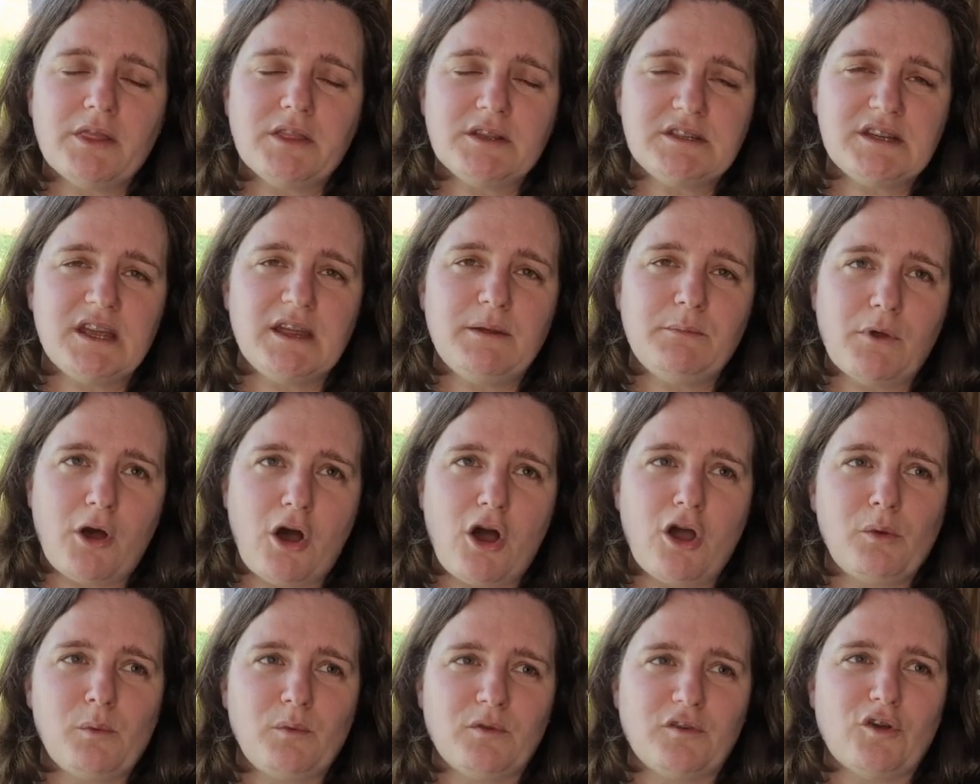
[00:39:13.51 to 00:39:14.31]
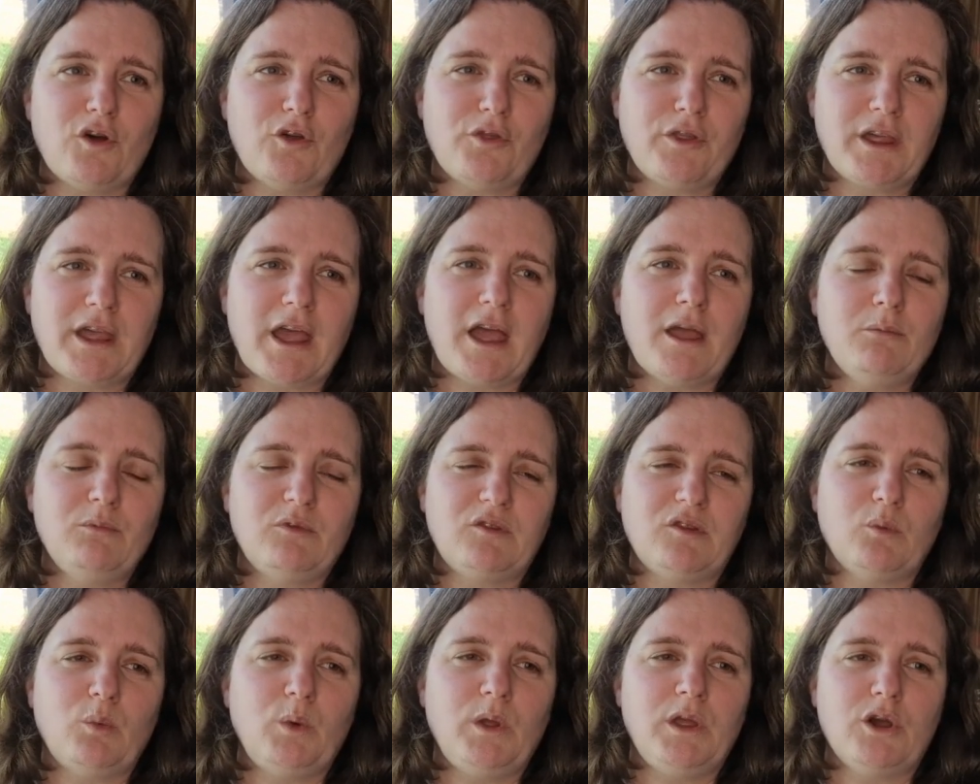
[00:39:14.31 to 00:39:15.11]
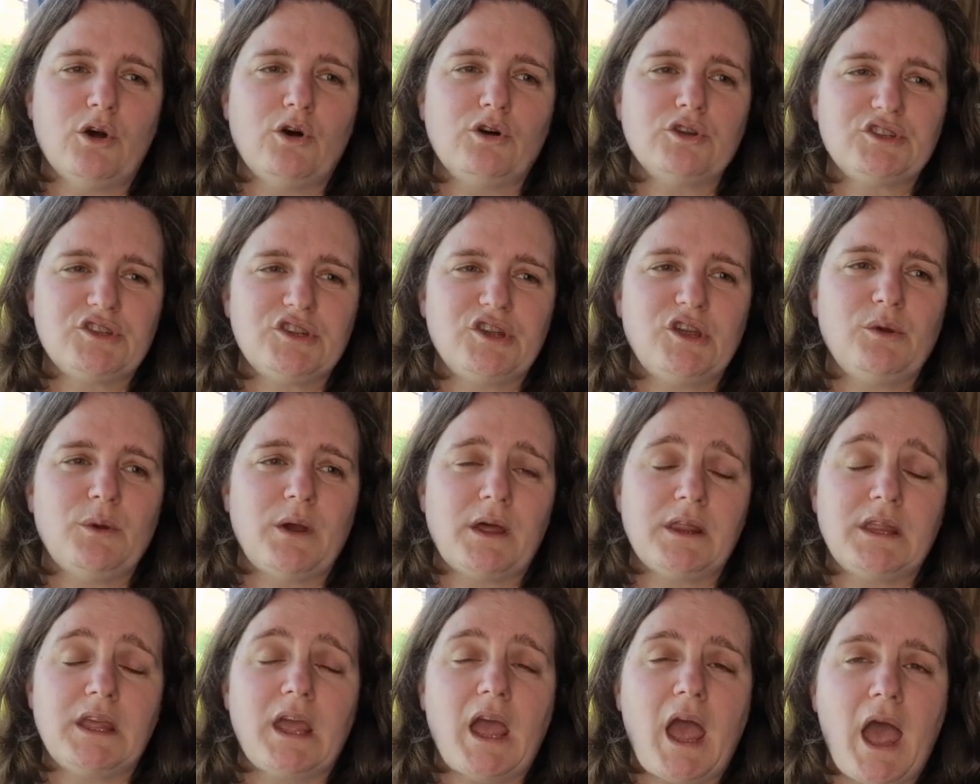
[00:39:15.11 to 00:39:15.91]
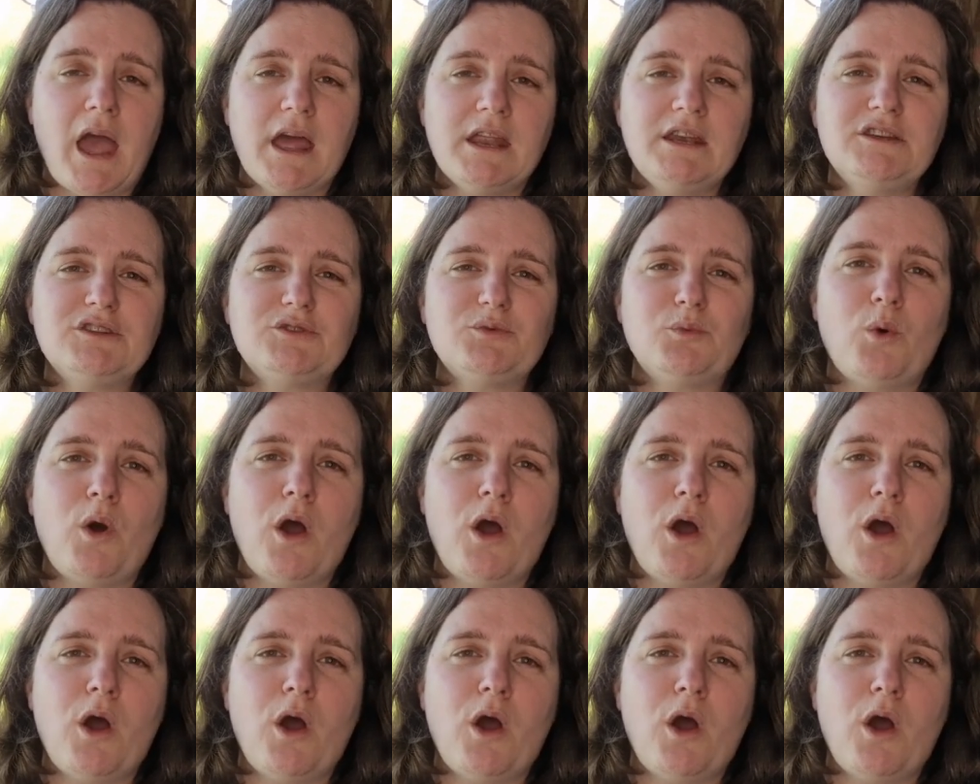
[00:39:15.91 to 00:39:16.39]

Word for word: the team that I was on the games that we got to at the end